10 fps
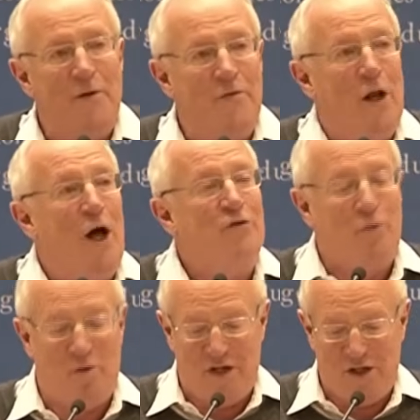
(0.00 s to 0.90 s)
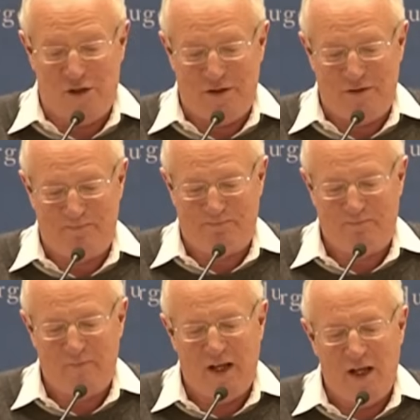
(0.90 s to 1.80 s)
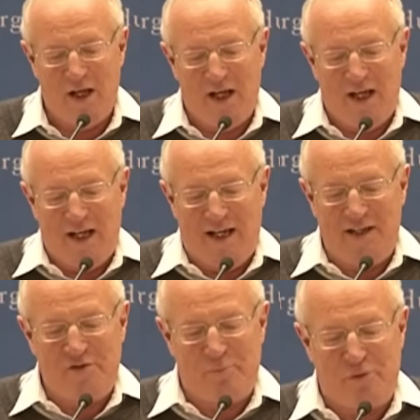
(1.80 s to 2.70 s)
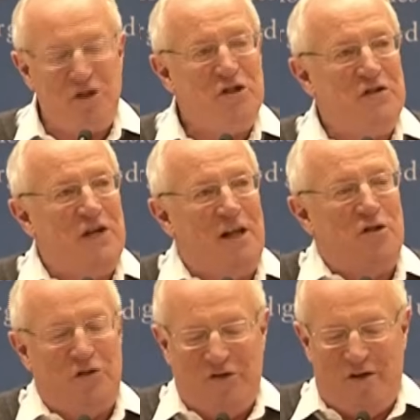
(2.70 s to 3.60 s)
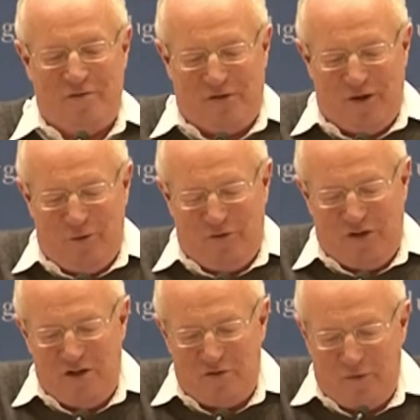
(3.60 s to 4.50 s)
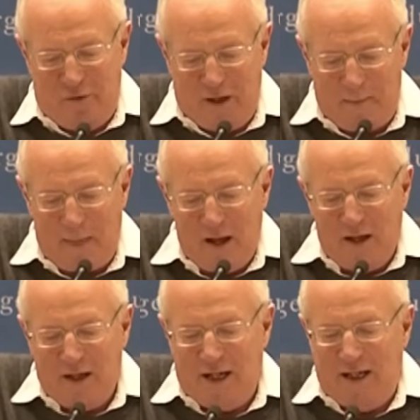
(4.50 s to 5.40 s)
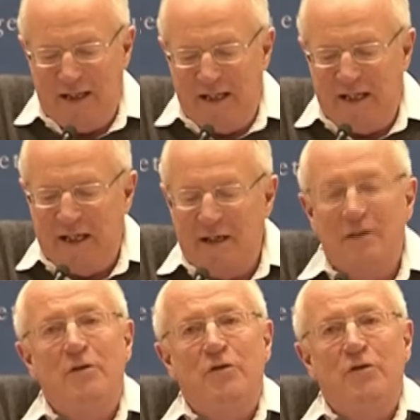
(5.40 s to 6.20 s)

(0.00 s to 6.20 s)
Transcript: The last quotations. Here's a British intelligence officer who's interviewing a leading